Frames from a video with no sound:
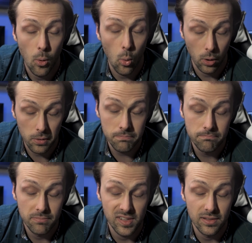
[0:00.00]
Or,
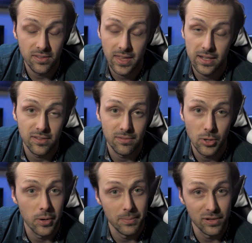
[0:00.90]
since that's
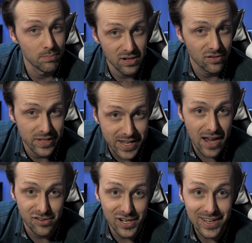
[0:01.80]
not especially
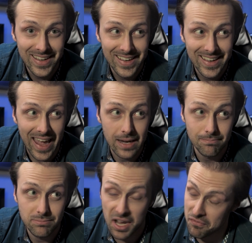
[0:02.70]
catchy,
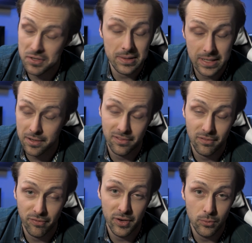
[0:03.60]
and definitely
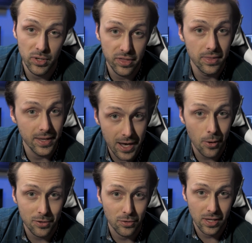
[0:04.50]
doesn't fit within the
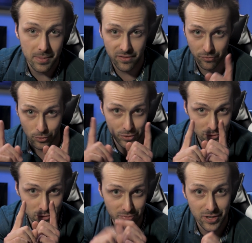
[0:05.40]
character limit for a
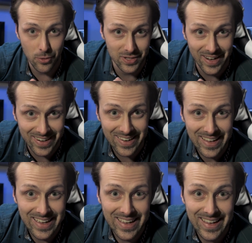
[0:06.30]
YouTube video title,
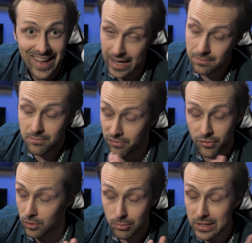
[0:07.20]
and
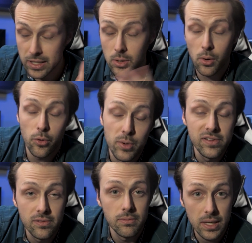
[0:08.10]
for really no other
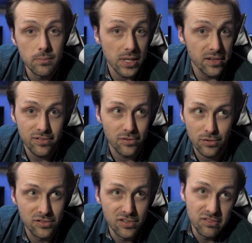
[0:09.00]
reason than lists
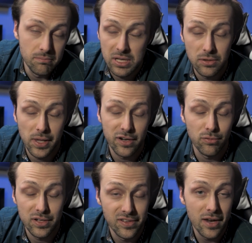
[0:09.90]
are just
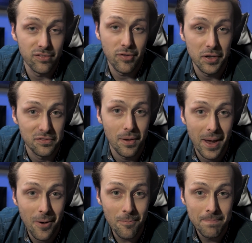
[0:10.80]
intellectually satisfying
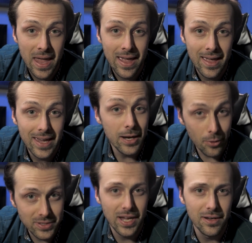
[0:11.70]
somehow,
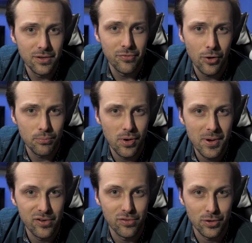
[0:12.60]
here are 10 default
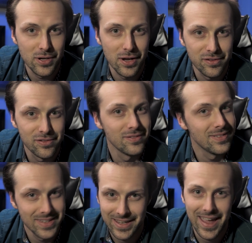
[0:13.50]
Premiere shortcuts
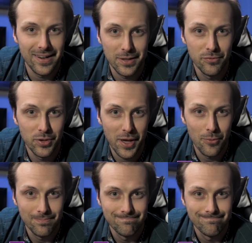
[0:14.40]
you can't live
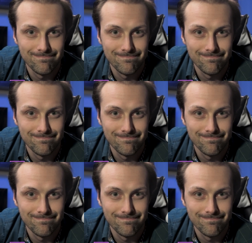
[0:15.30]
without.